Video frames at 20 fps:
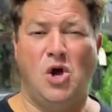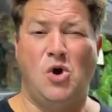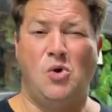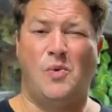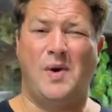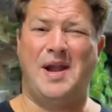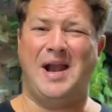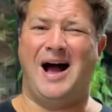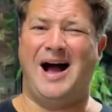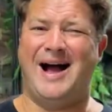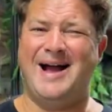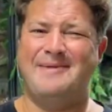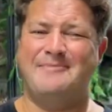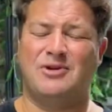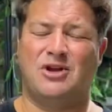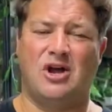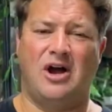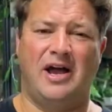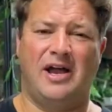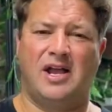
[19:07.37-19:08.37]
When I'm
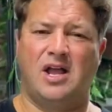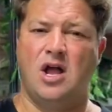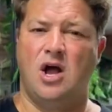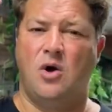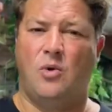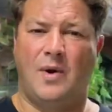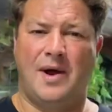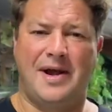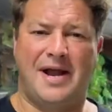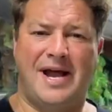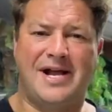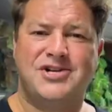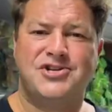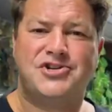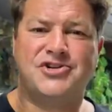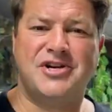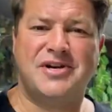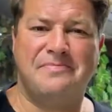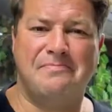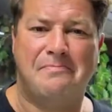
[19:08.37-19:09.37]
going
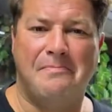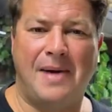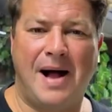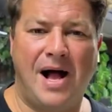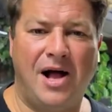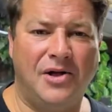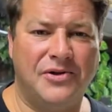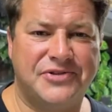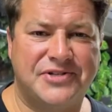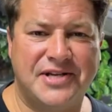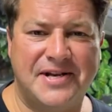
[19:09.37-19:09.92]
100 miles